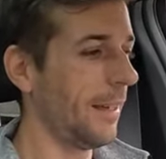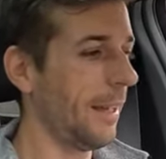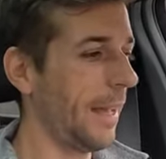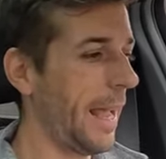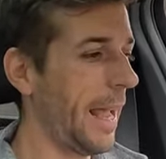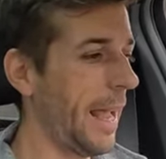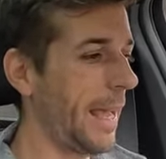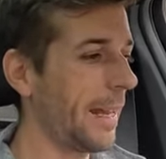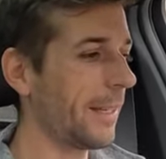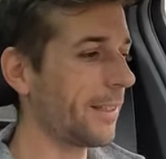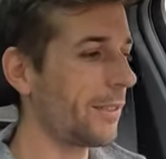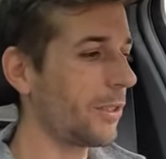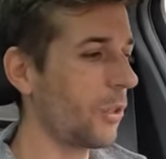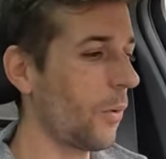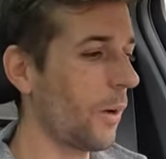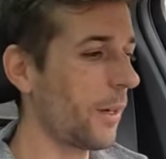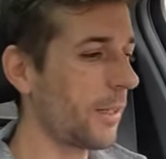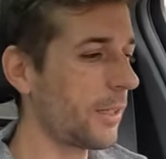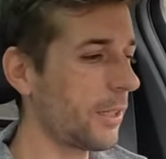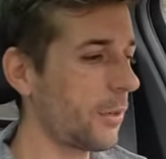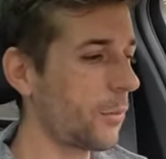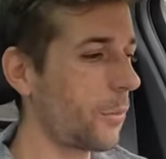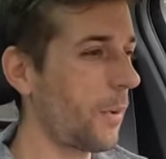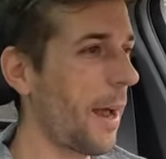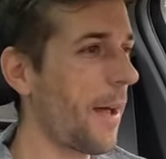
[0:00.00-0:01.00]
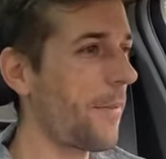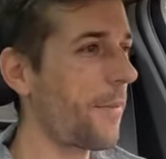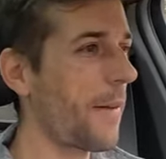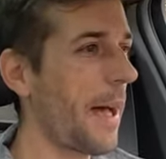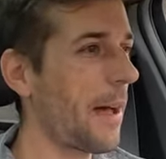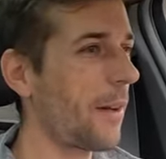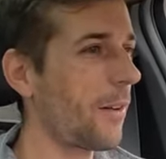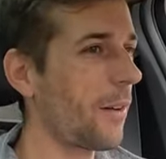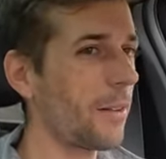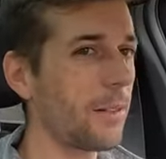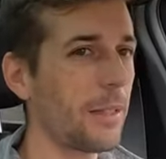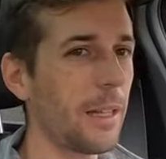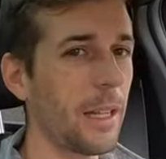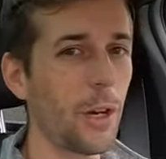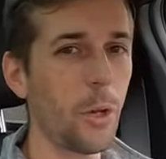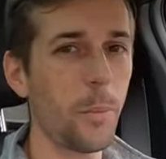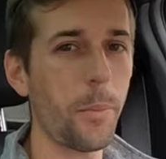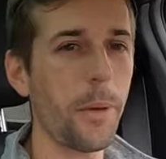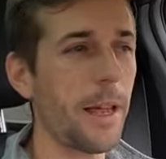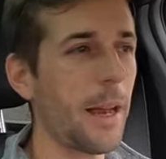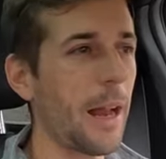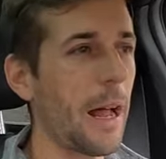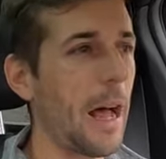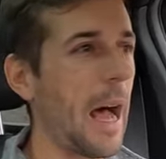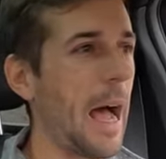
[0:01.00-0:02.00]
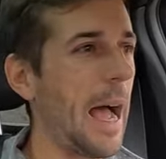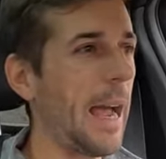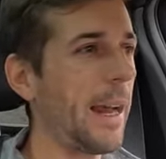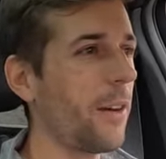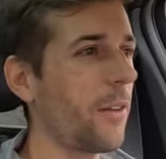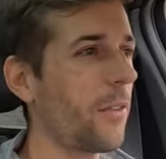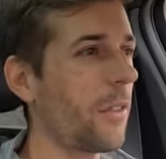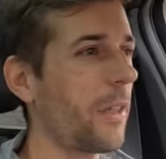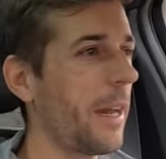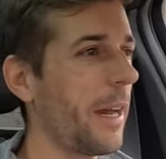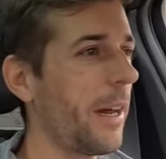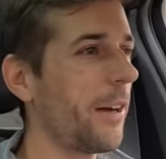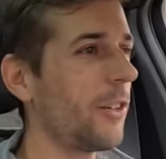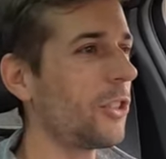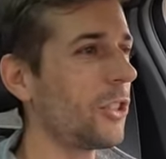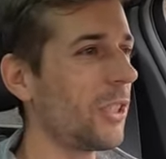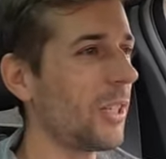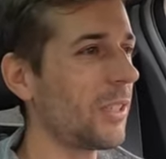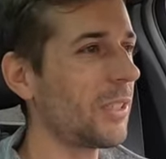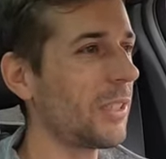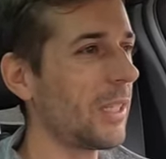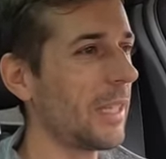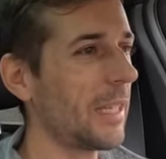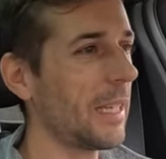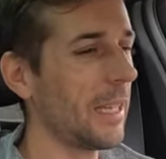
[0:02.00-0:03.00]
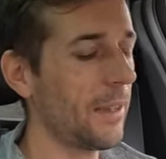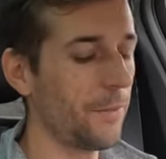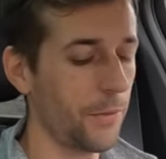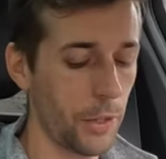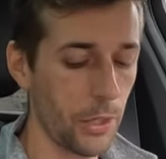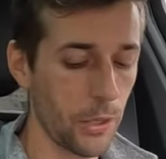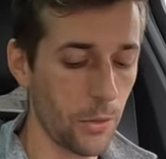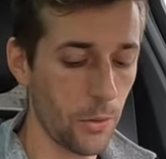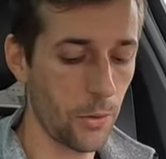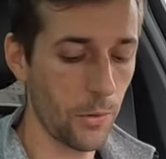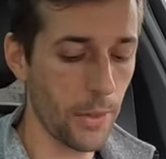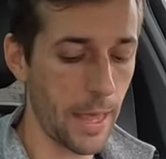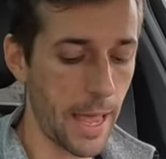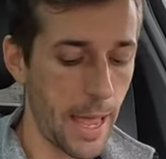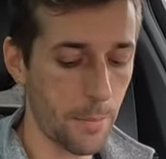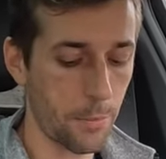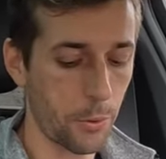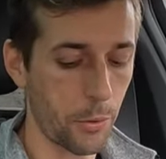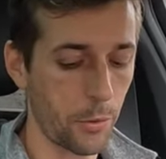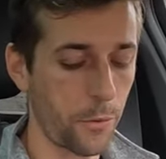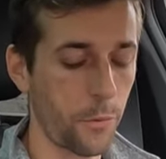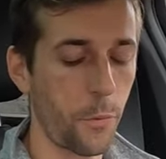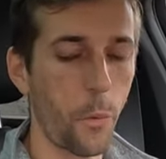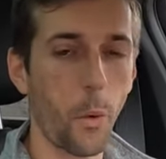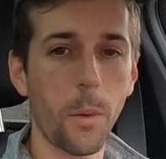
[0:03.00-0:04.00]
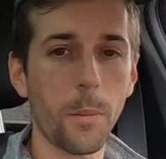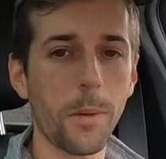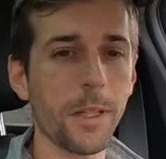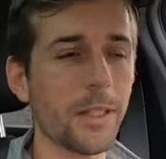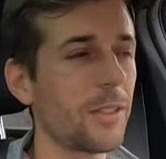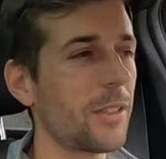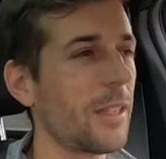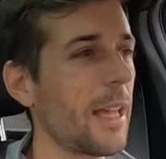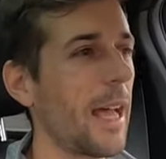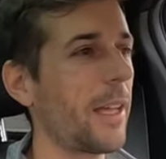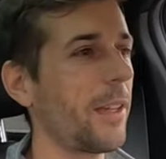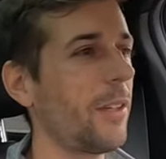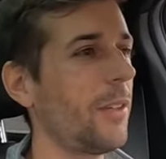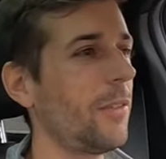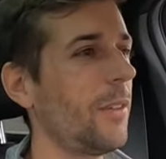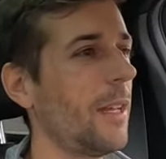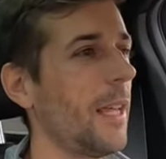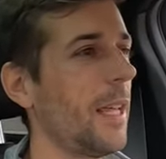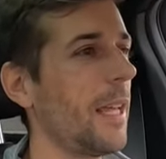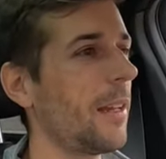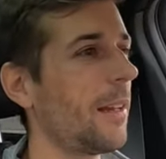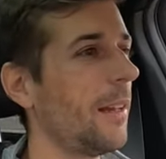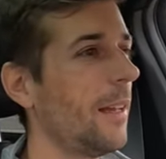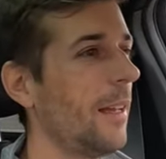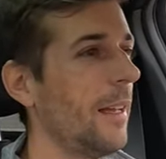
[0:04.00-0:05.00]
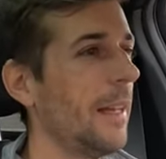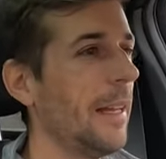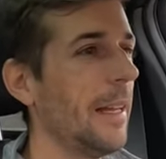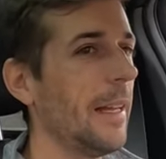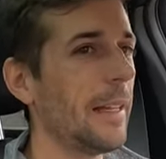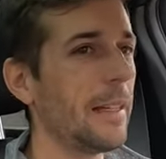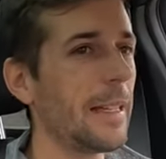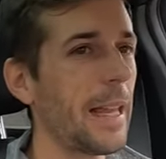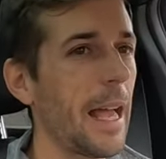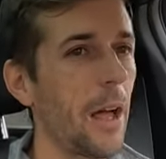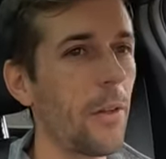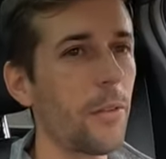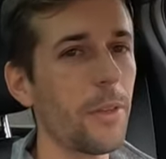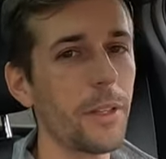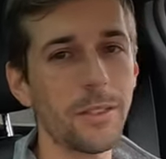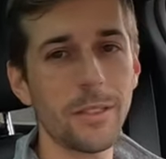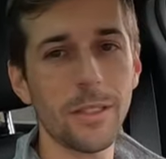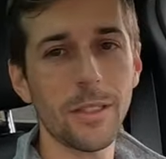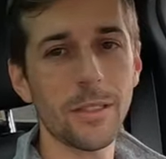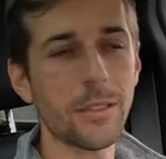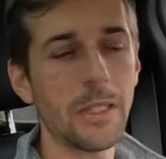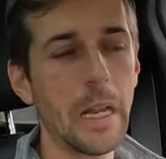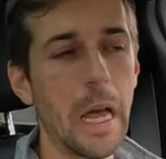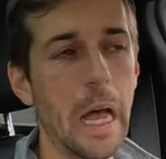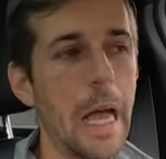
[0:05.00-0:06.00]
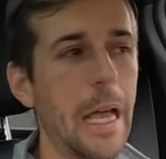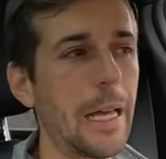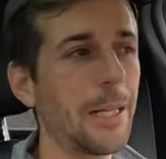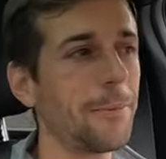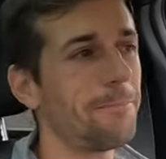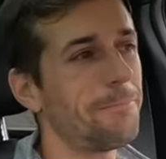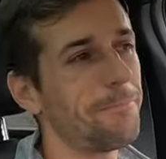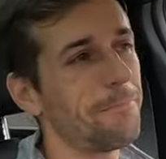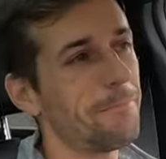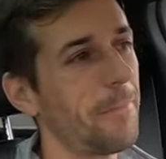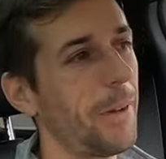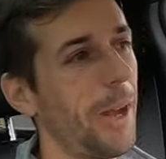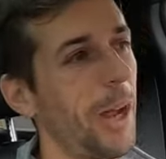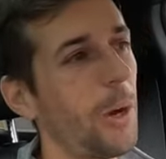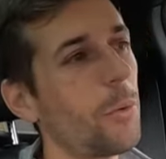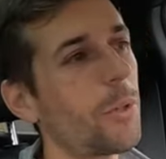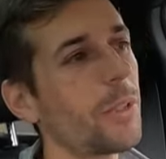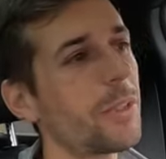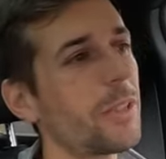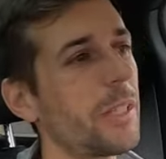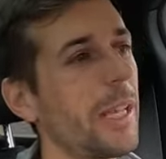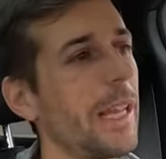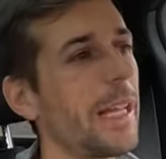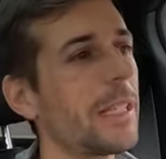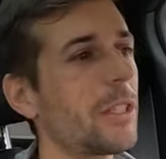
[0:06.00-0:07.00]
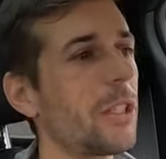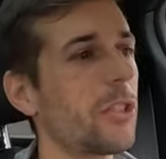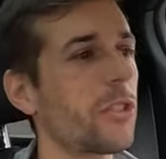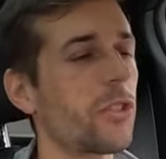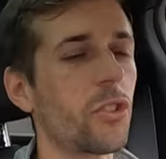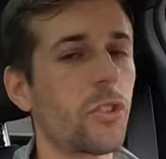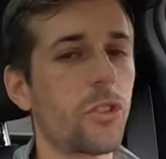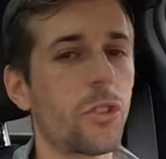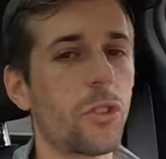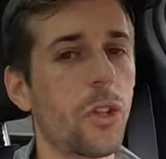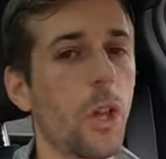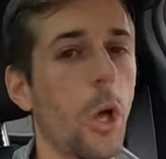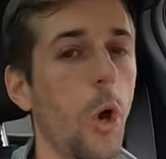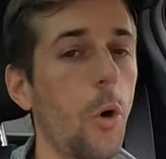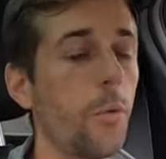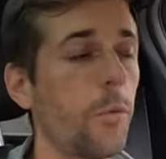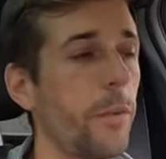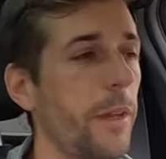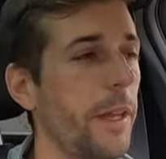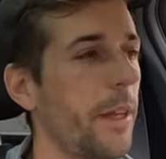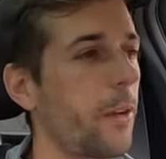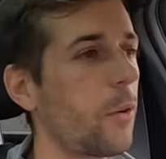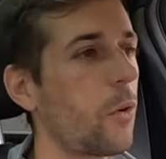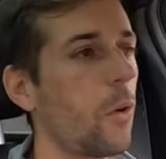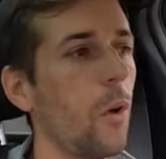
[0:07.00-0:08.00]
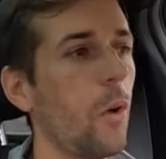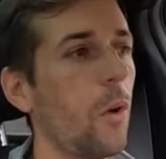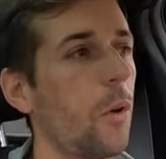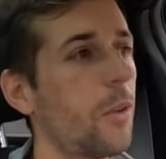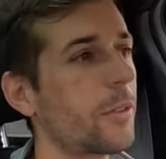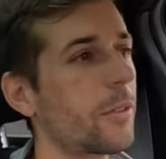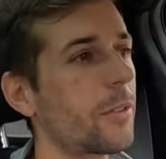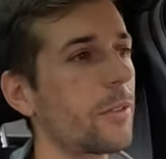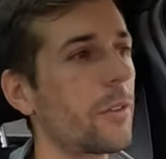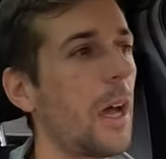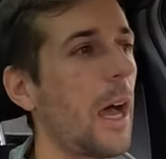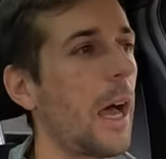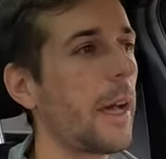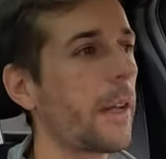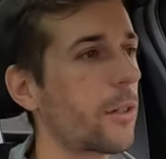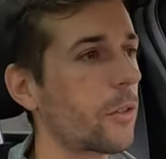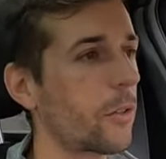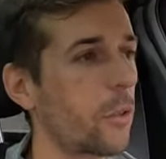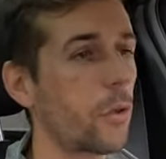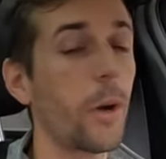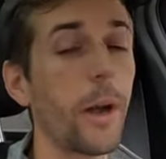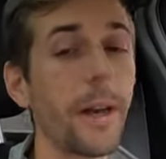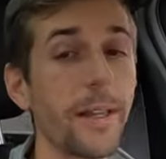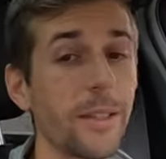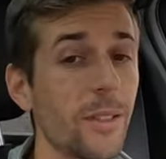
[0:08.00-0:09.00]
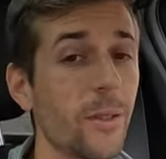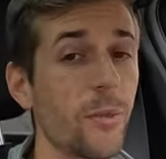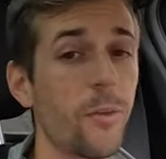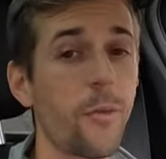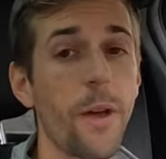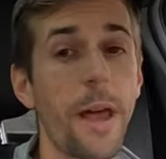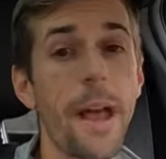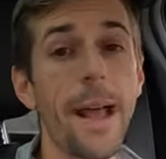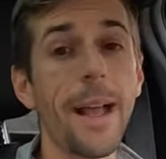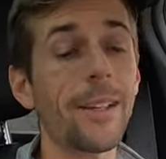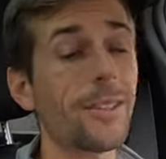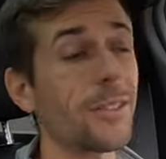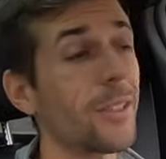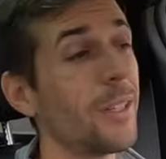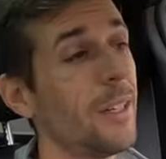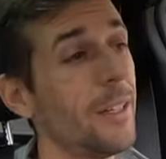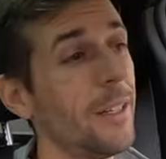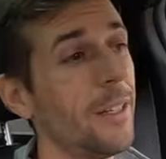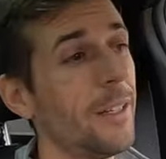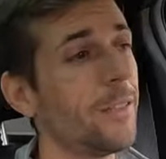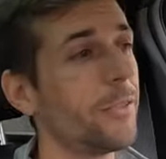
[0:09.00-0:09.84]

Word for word: And it's going to rev out a little bit higher there just to give you that performance that you need. Now this is not, I wouldn't say it's a slow vehicle, it's not crazy fast.